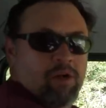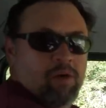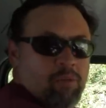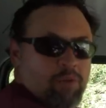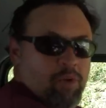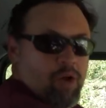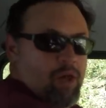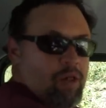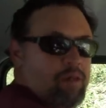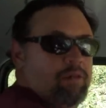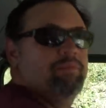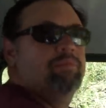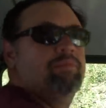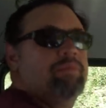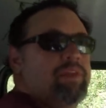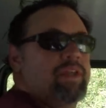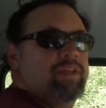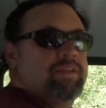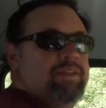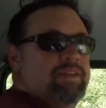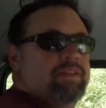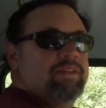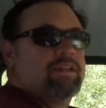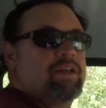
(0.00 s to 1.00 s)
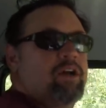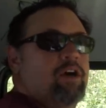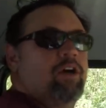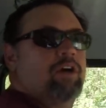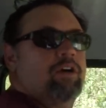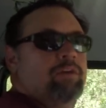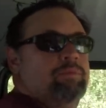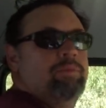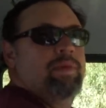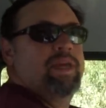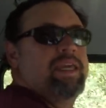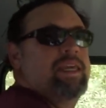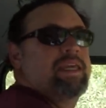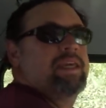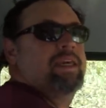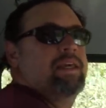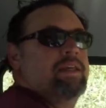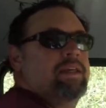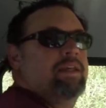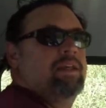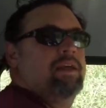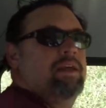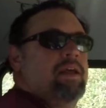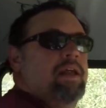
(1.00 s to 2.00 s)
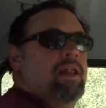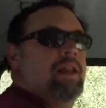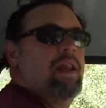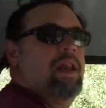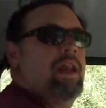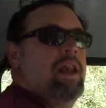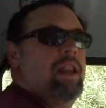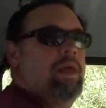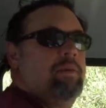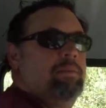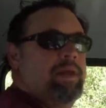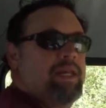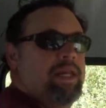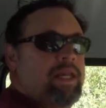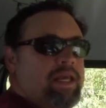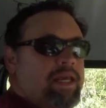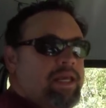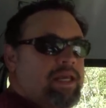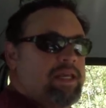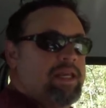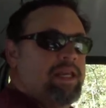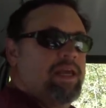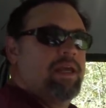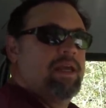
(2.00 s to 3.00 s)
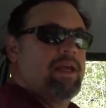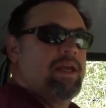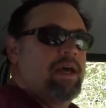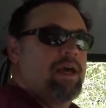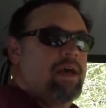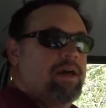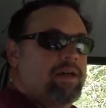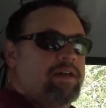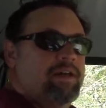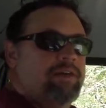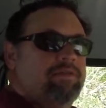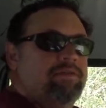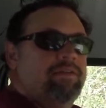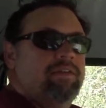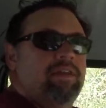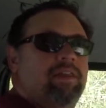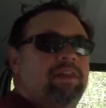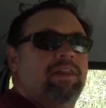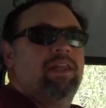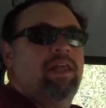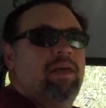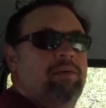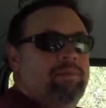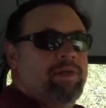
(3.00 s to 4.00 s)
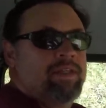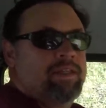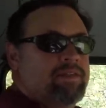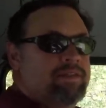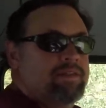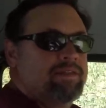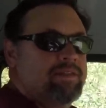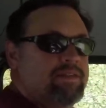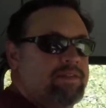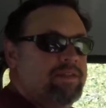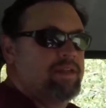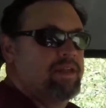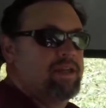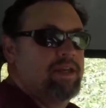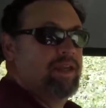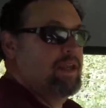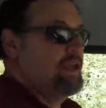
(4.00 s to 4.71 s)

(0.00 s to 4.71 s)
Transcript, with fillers: Well, this is called making lemonade out of lemons.